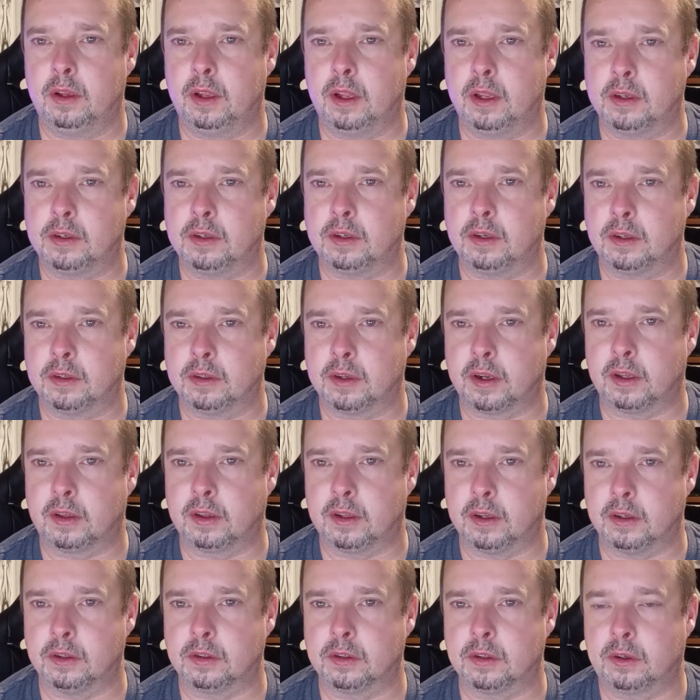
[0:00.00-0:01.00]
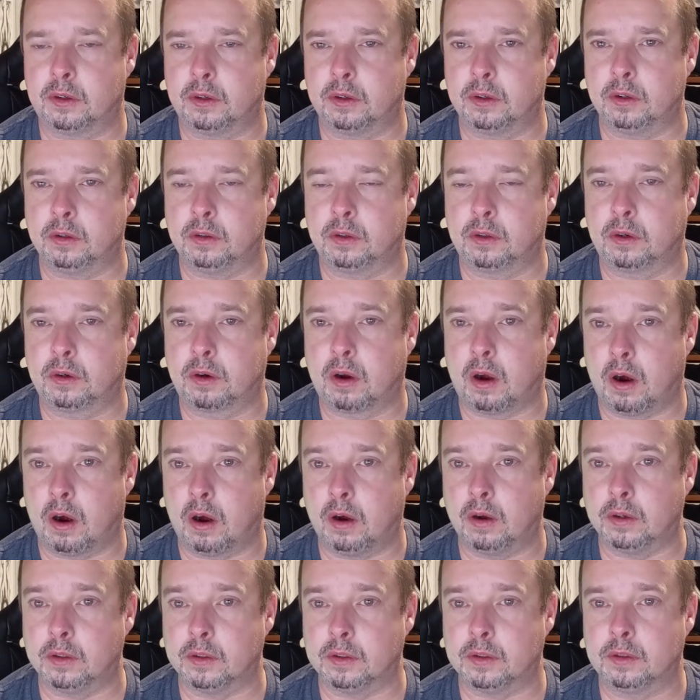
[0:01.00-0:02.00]
incidents like this could
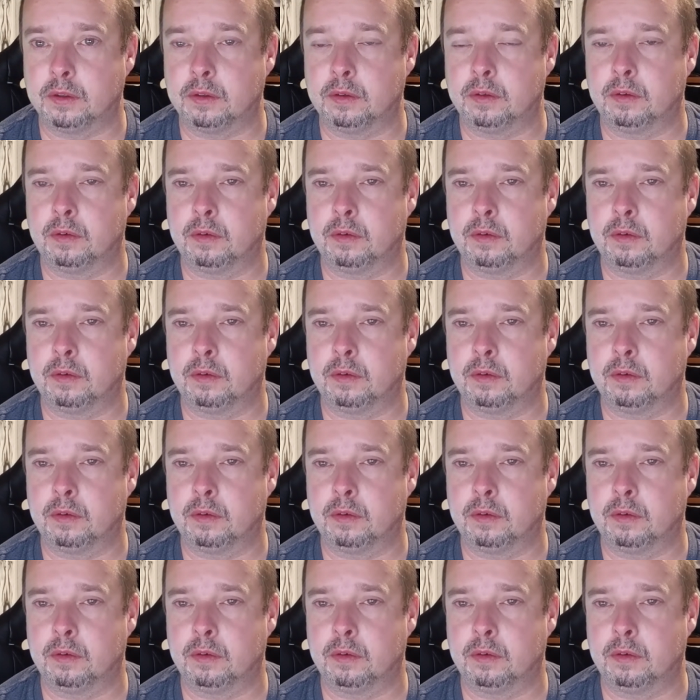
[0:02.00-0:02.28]
cause